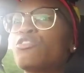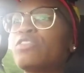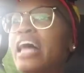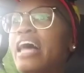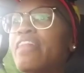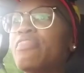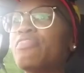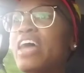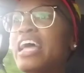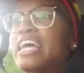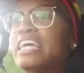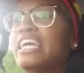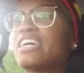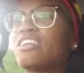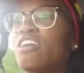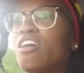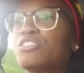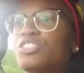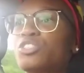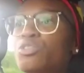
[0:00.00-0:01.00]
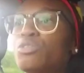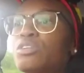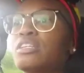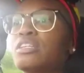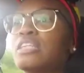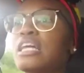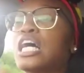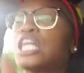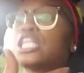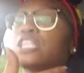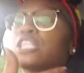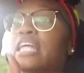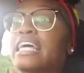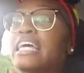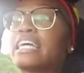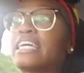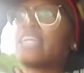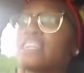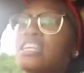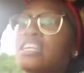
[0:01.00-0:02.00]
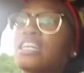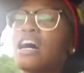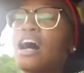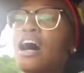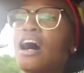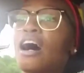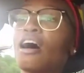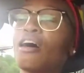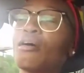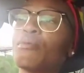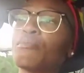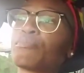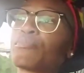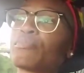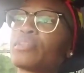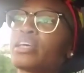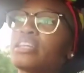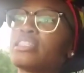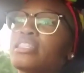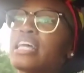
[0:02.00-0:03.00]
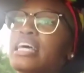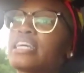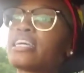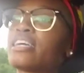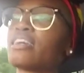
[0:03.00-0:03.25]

so that they can also, they can, um, they